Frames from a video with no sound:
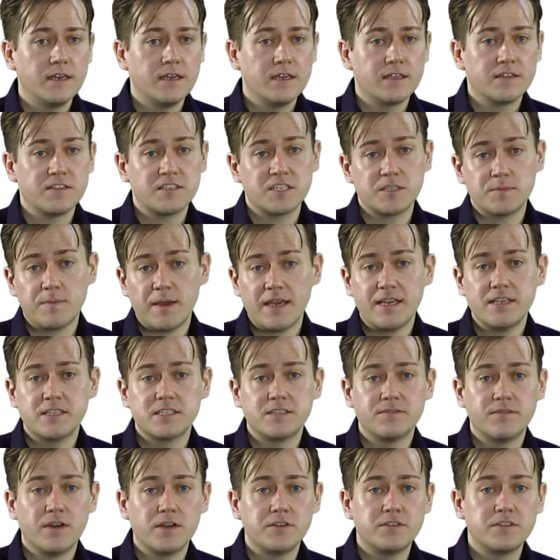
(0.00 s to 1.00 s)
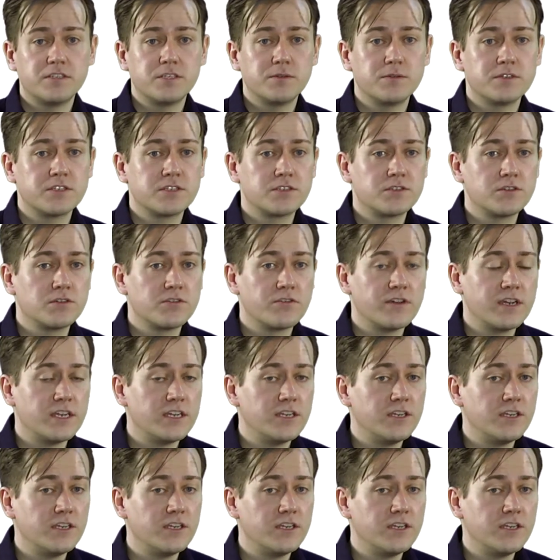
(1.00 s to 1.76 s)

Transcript: the space devoted to a story in a